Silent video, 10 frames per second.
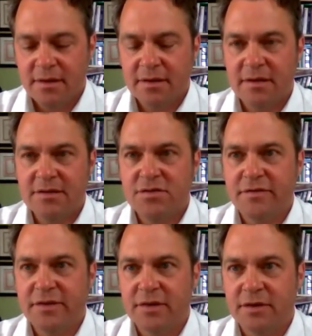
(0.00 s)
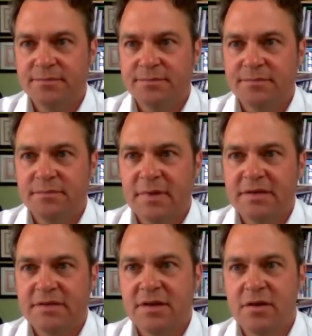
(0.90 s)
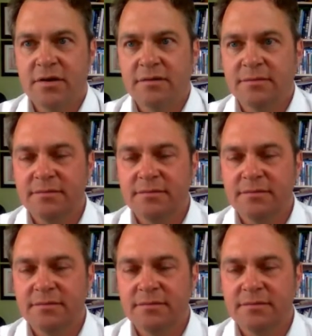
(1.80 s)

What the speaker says: Clusterville. That's our